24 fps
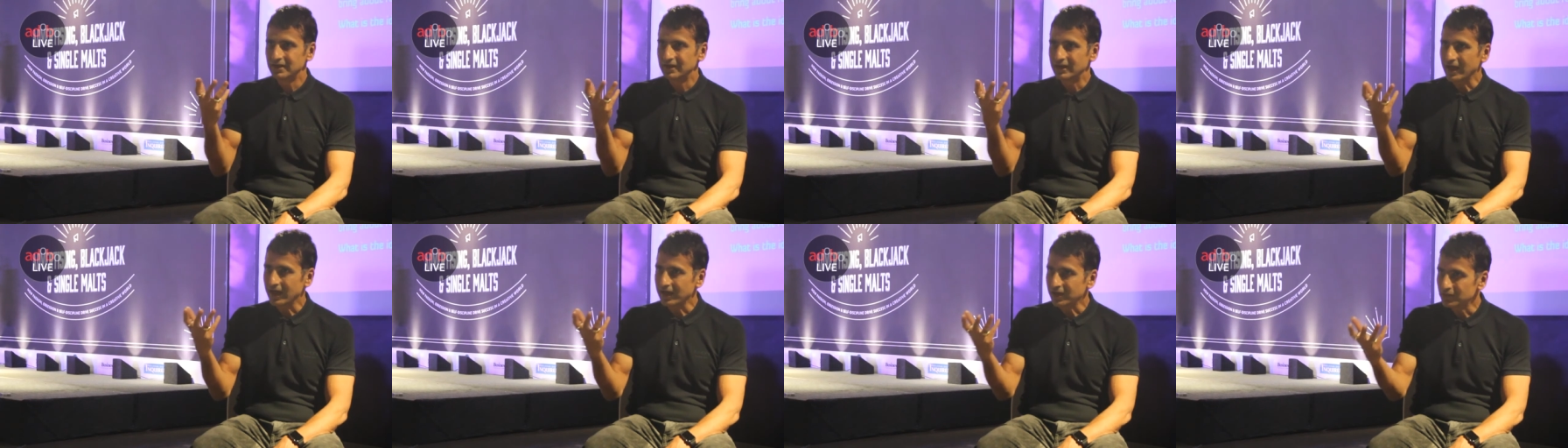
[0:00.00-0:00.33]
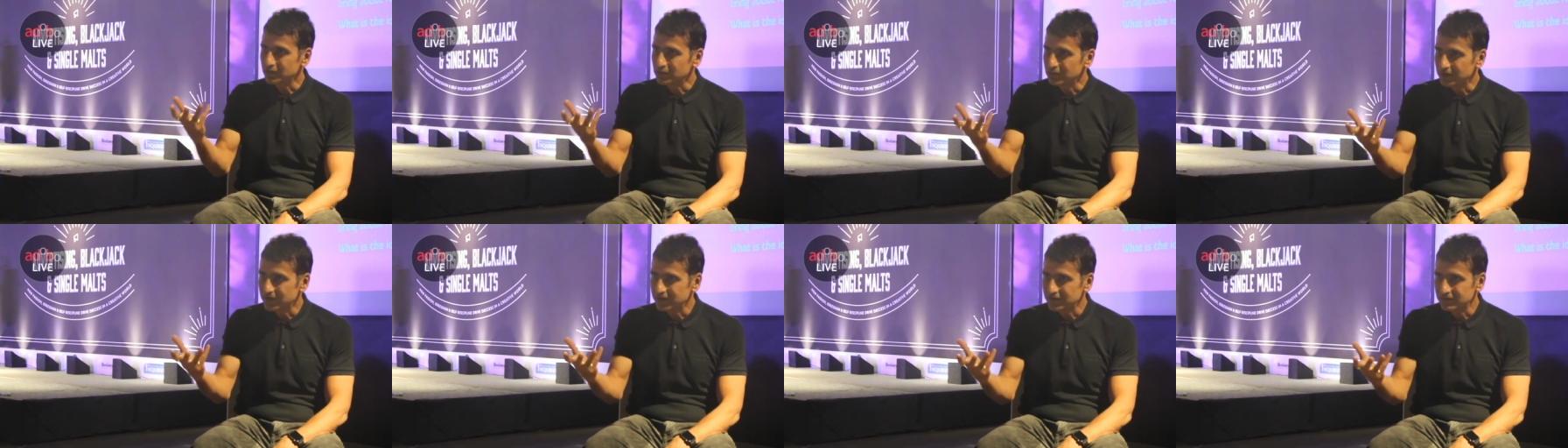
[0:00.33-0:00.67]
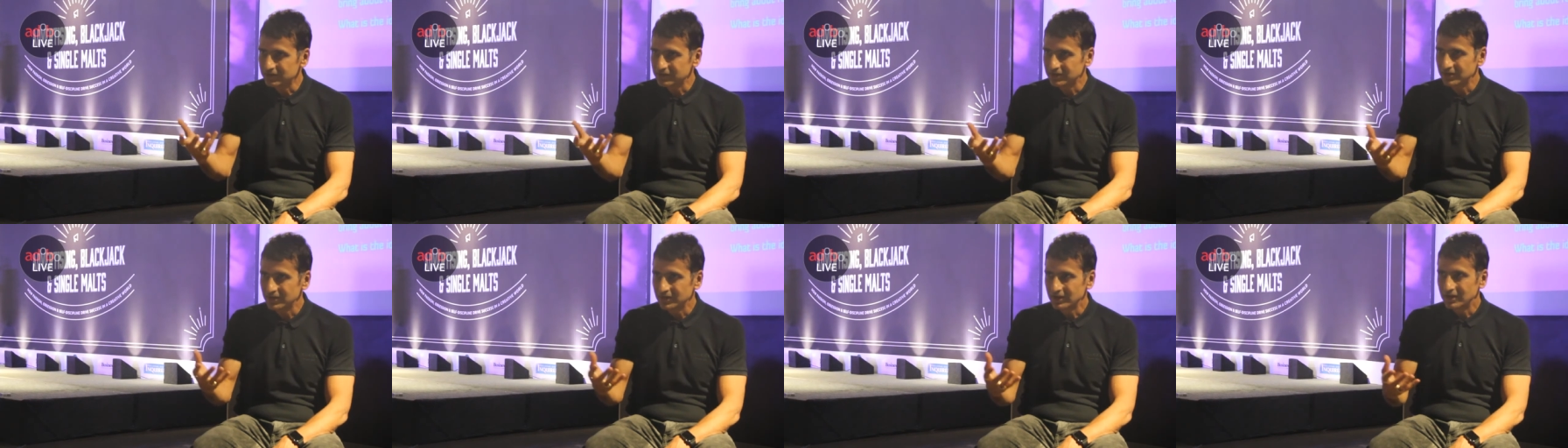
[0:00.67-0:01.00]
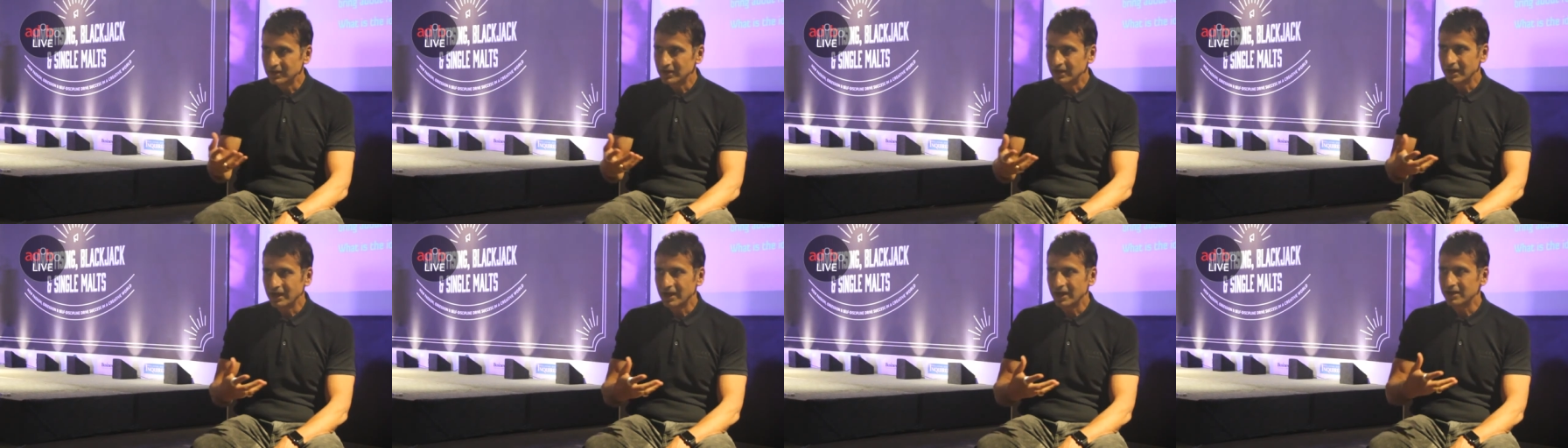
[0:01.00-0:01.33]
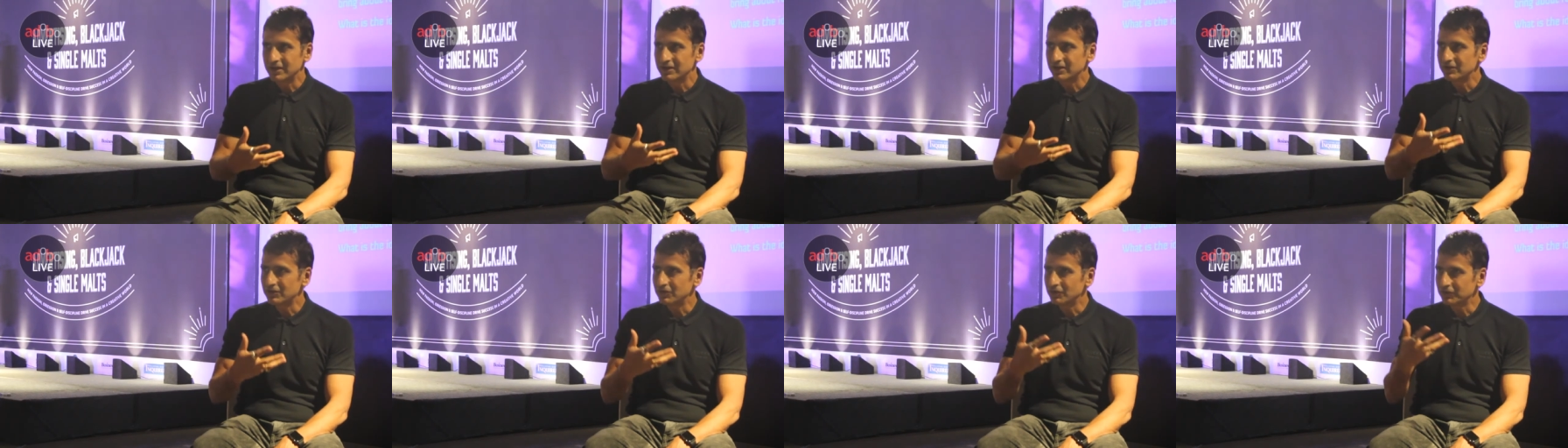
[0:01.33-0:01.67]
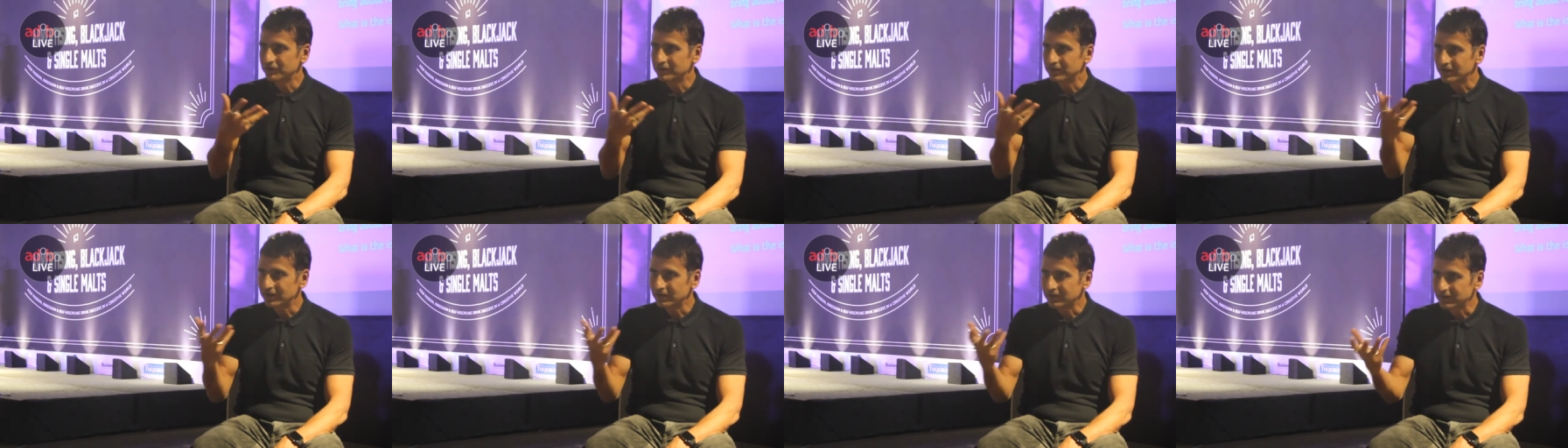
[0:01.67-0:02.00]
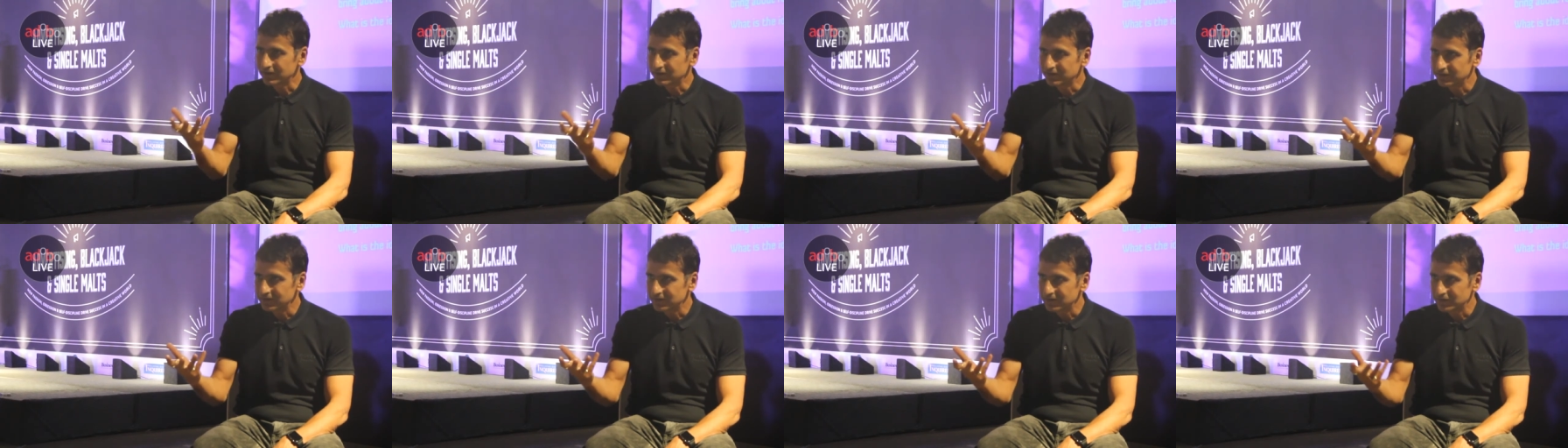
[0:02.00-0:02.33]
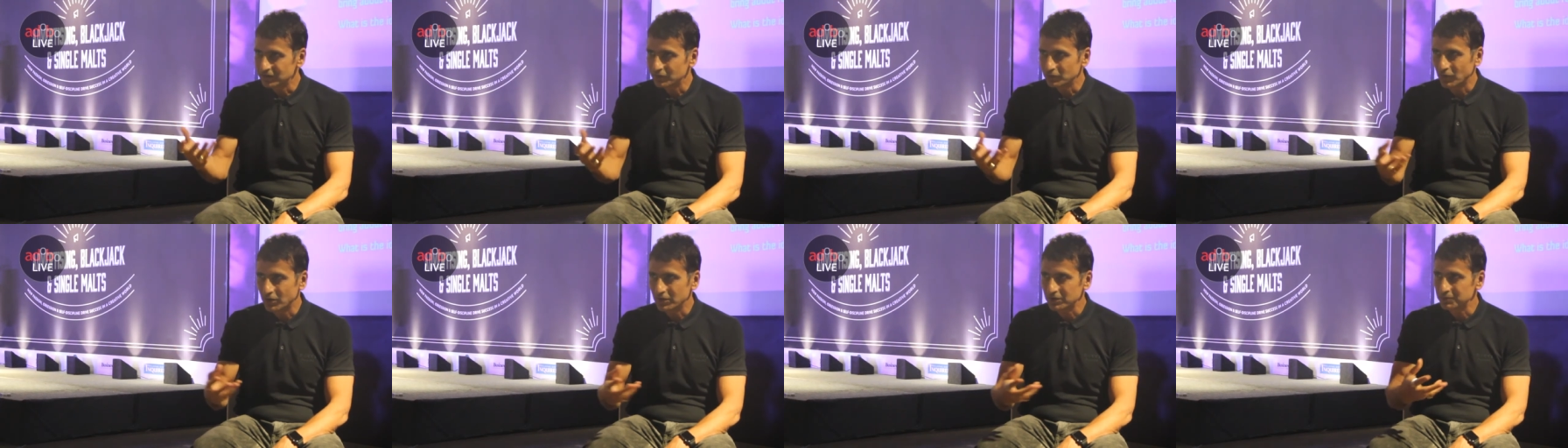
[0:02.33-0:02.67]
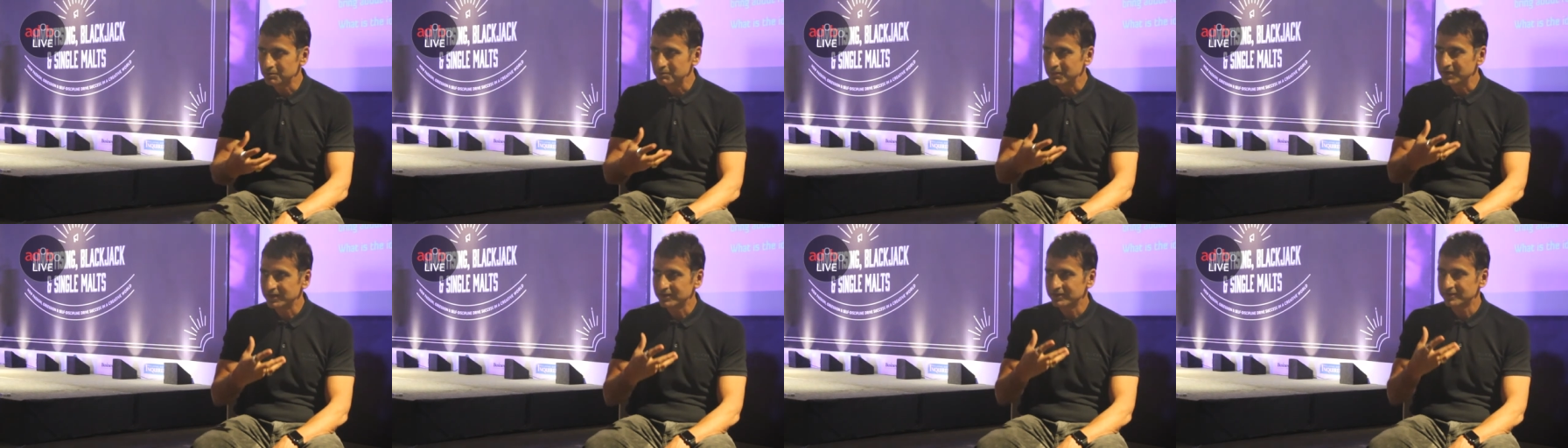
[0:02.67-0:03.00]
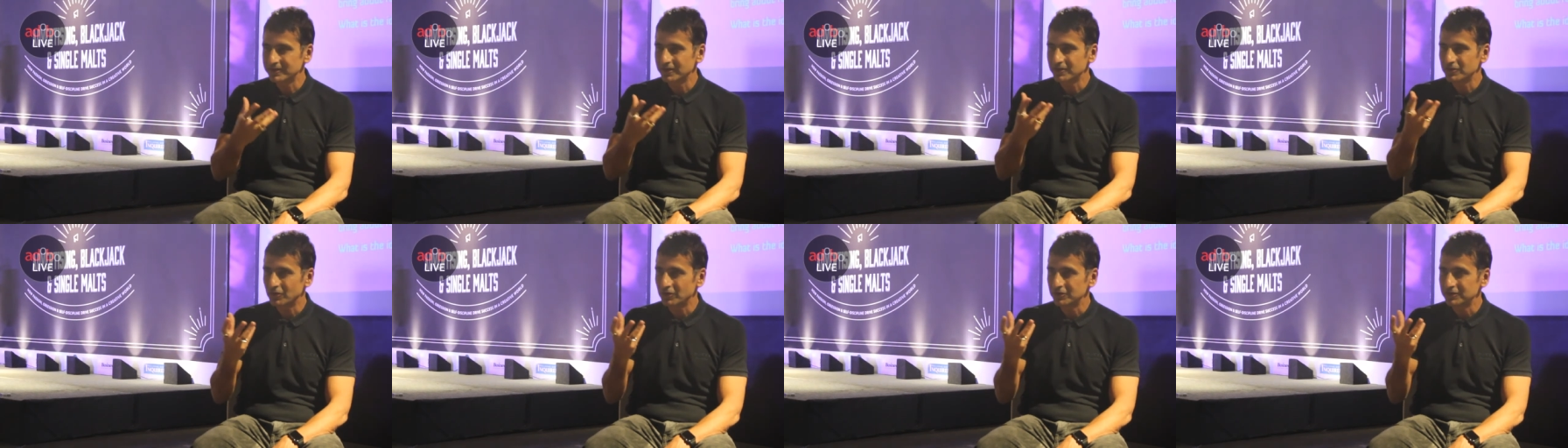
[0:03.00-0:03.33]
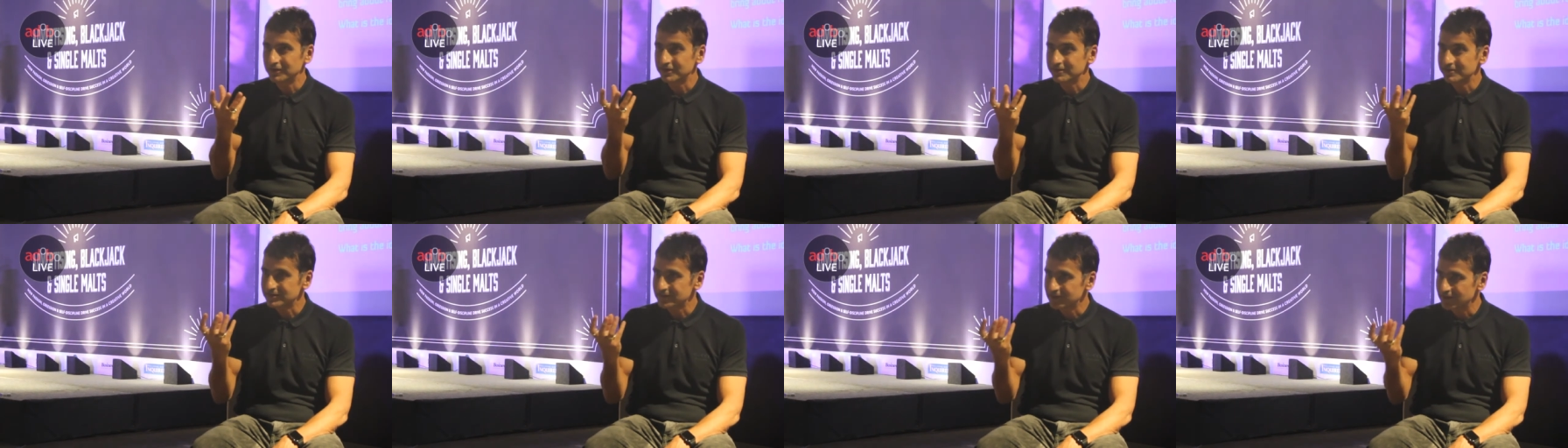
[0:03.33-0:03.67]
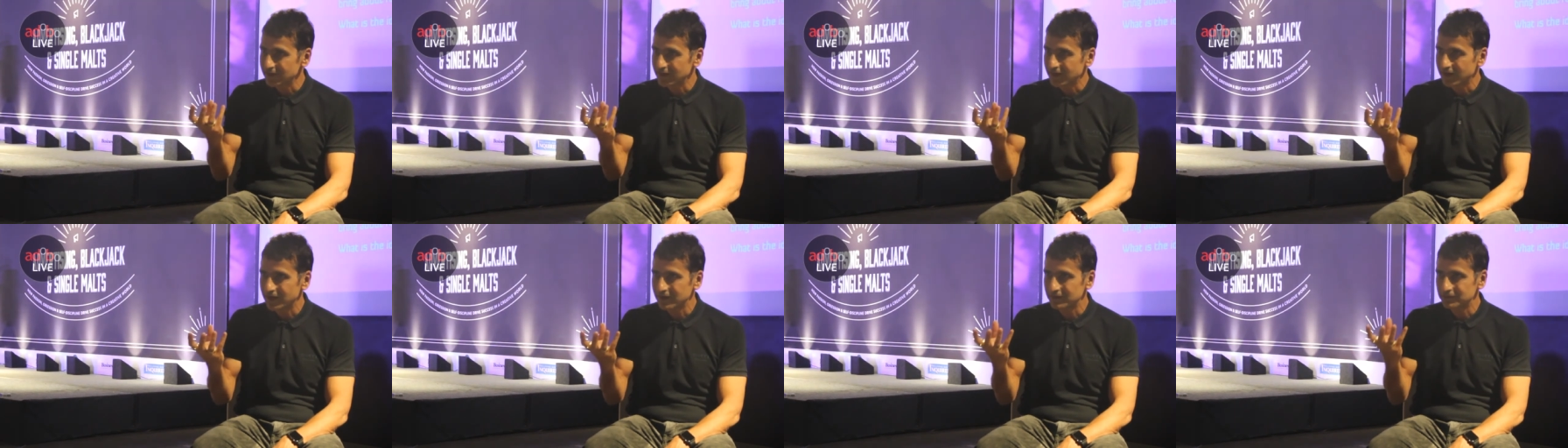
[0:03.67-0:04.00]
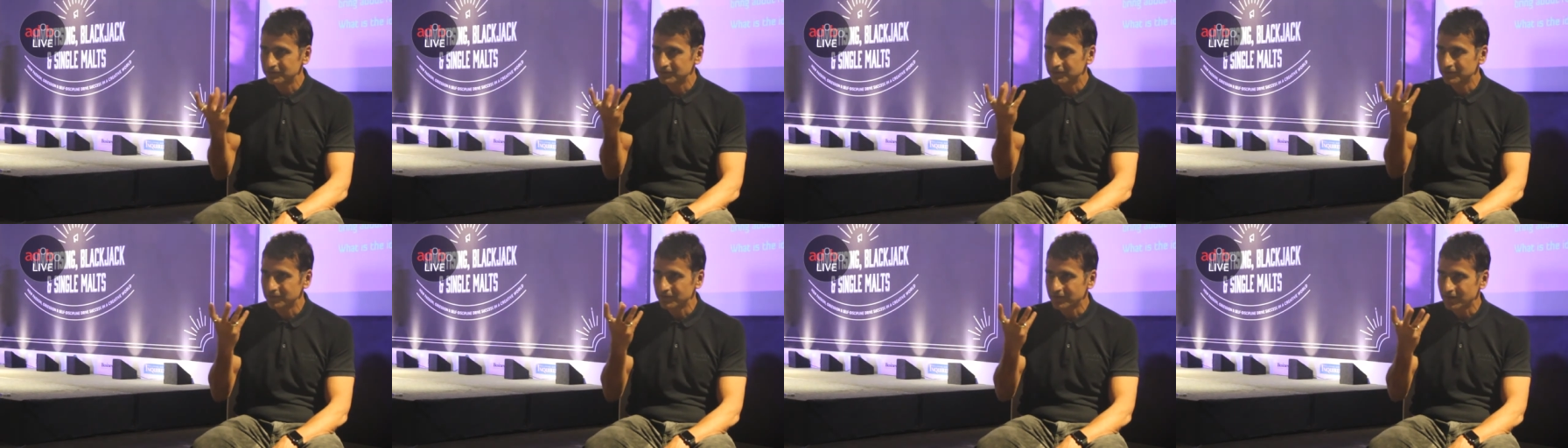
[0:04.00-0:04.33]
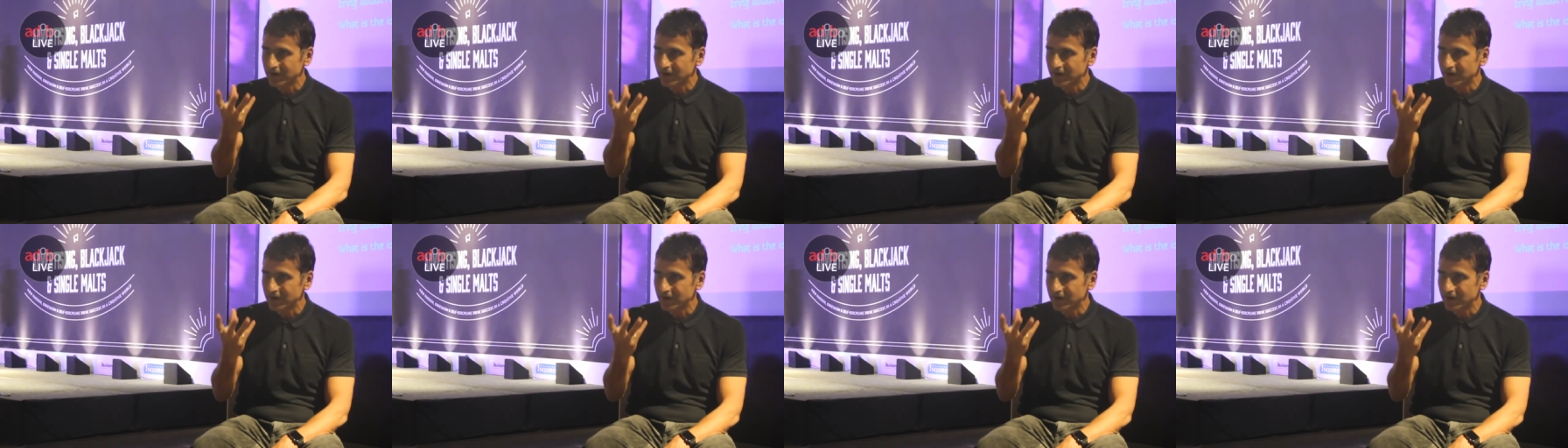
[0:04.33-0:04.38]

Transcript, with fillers: language and idiosyncrasies, what makes that audience laugh,